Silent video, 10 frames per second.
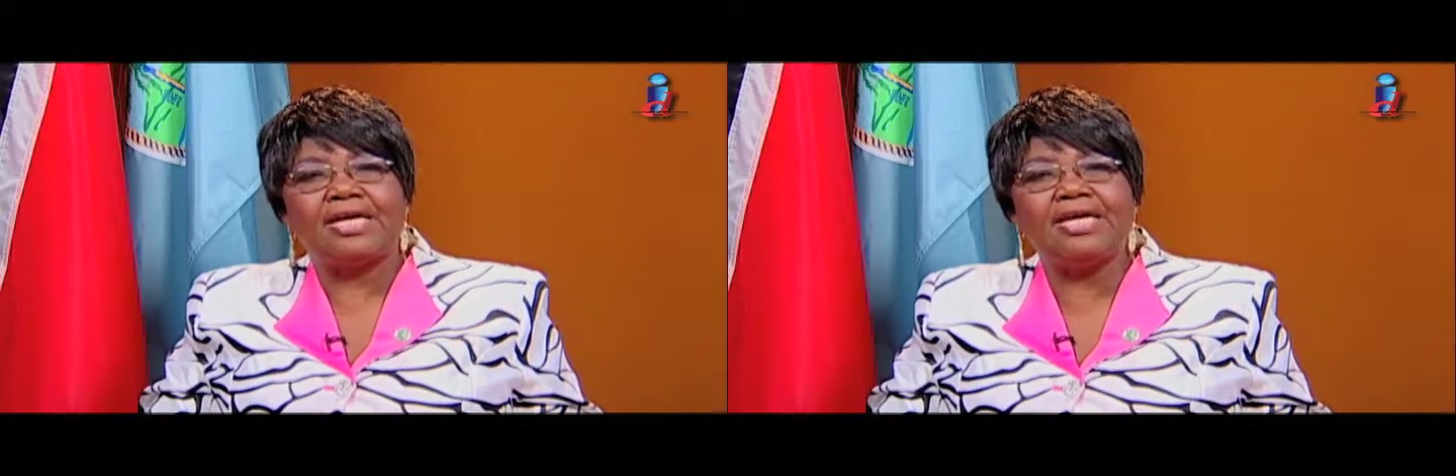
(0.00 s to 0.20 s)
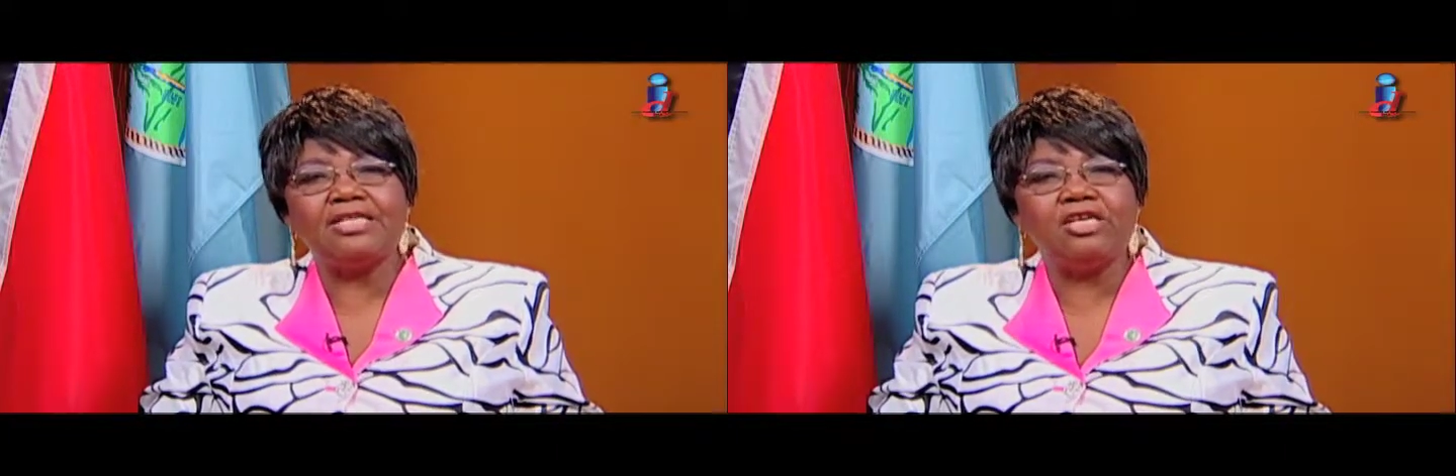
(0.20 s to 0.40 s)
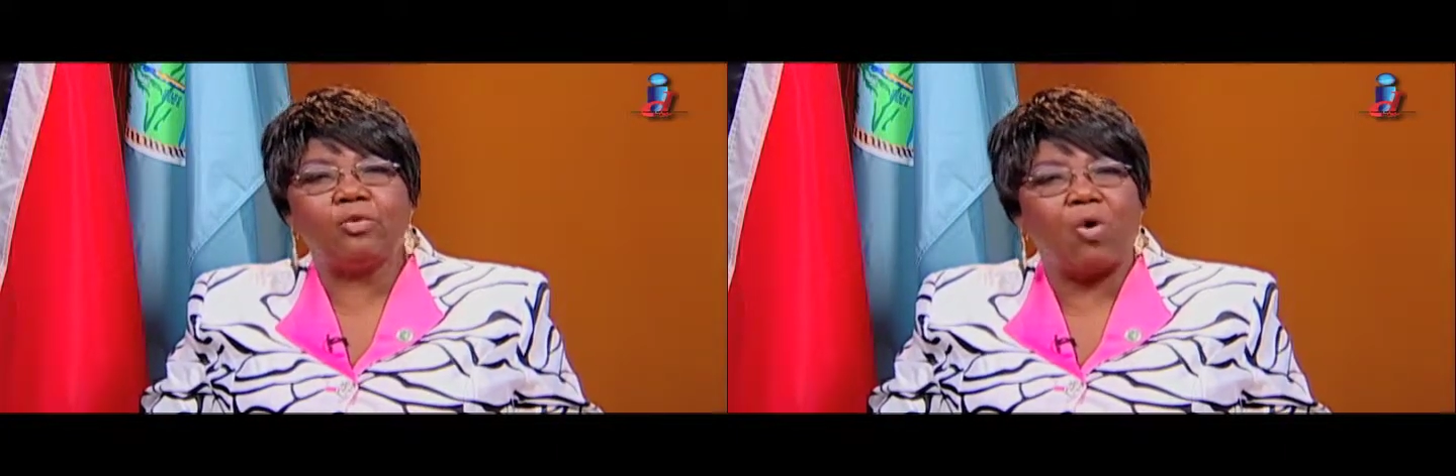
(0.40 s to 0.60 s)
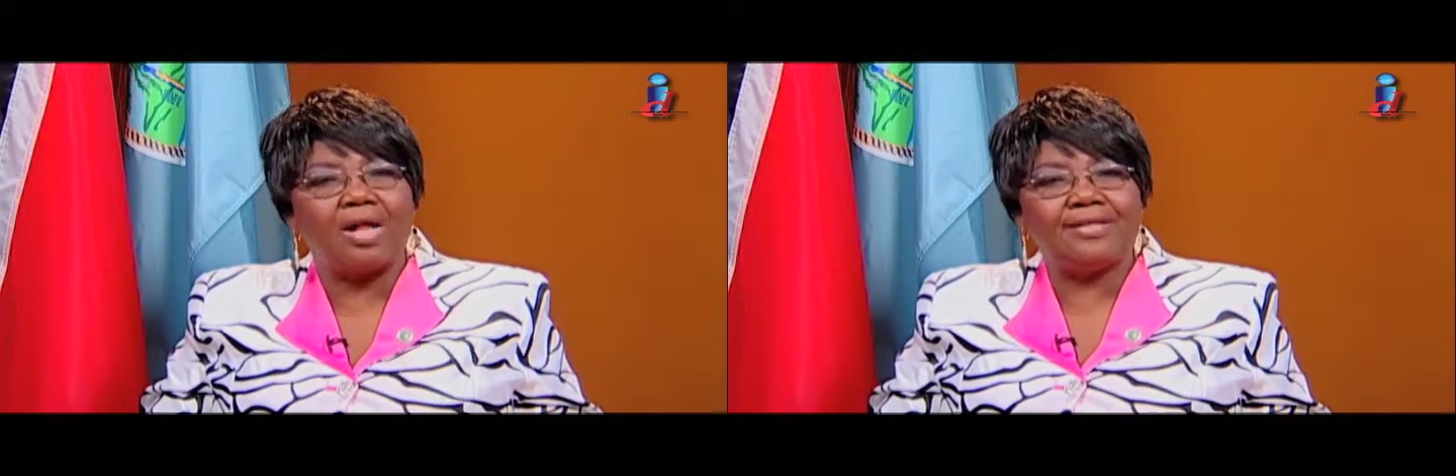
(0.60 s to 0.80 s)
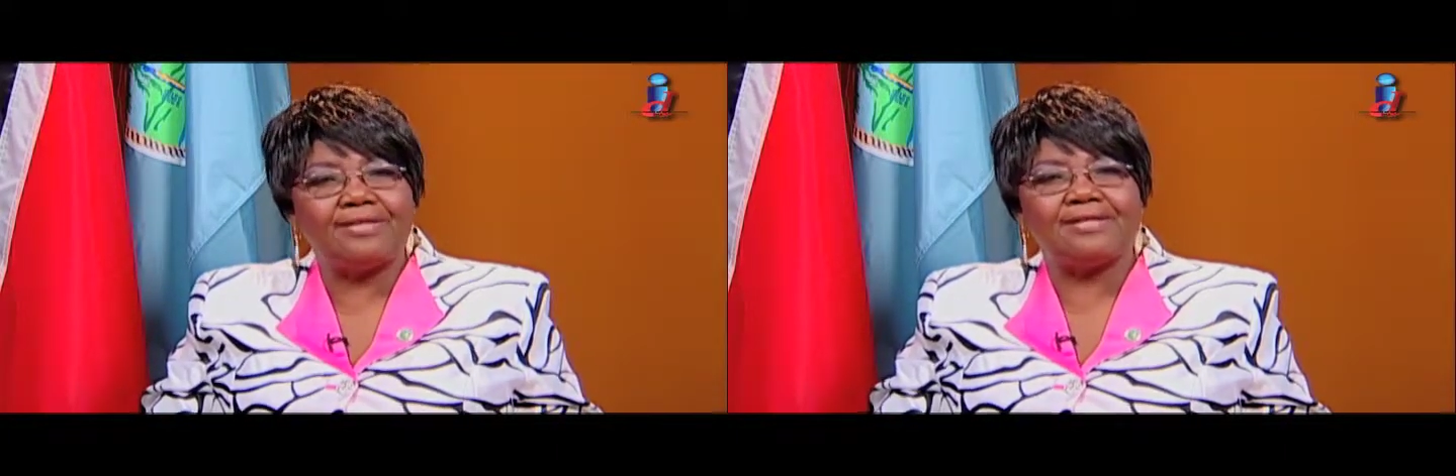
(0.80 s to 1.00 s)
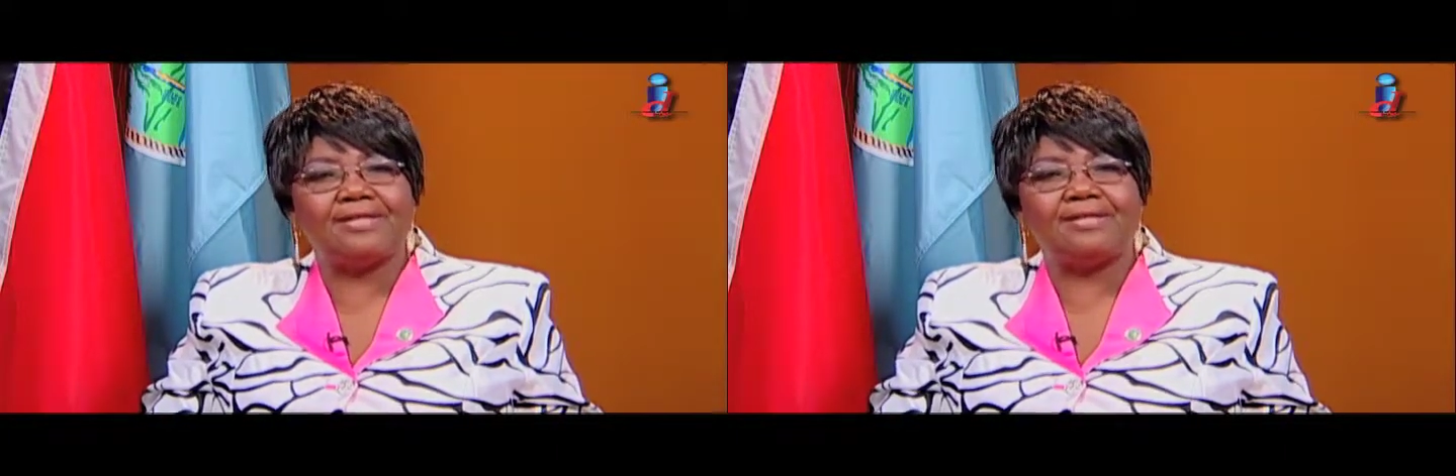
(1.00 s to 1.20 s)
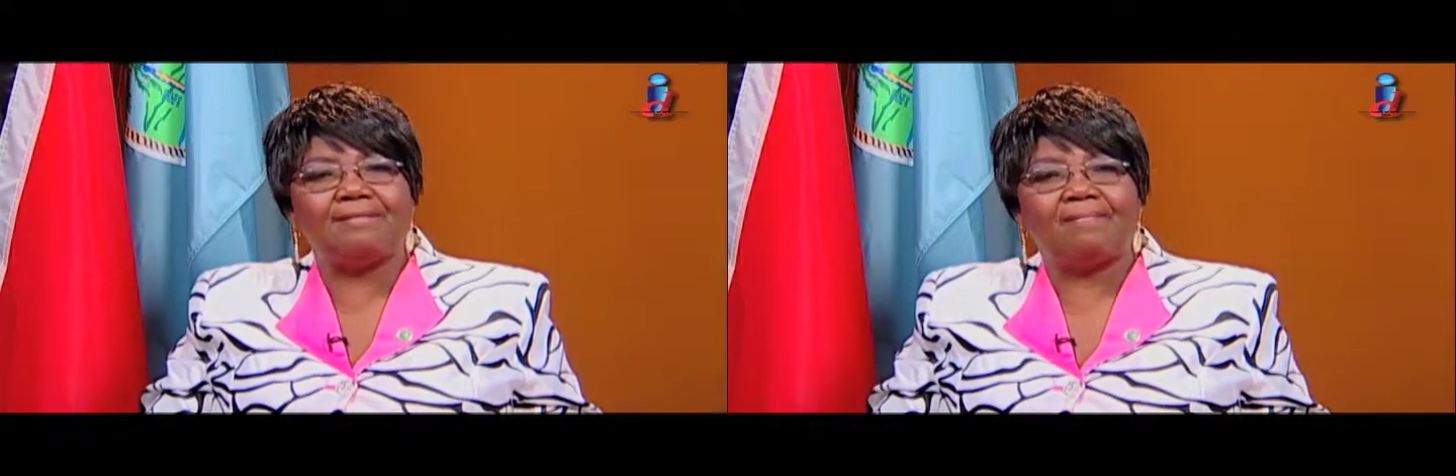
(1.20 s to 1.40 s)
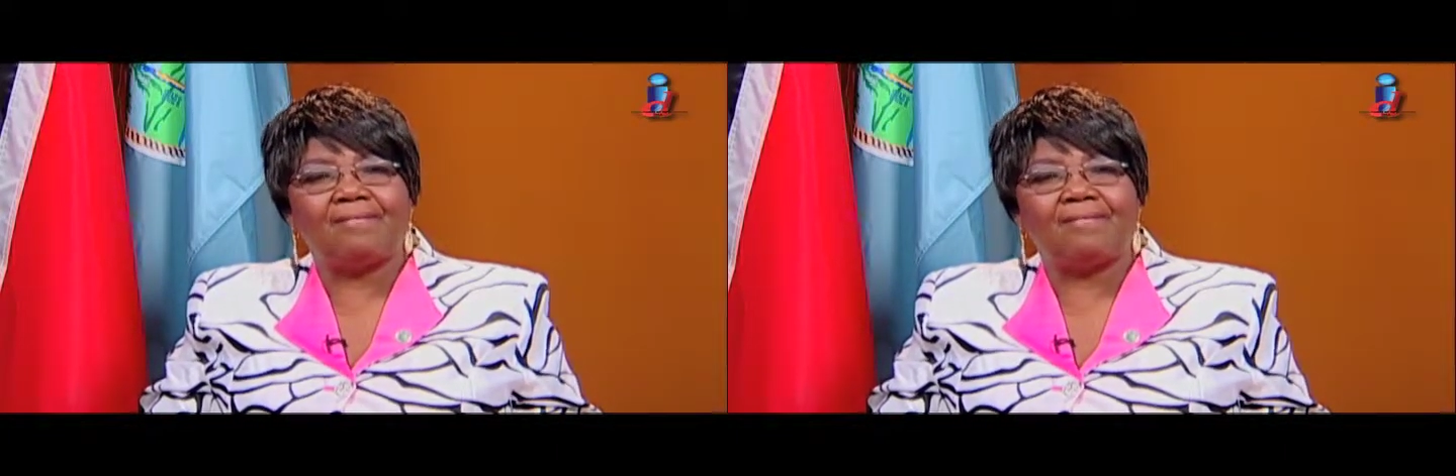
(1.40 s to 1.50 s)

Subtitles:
inequality,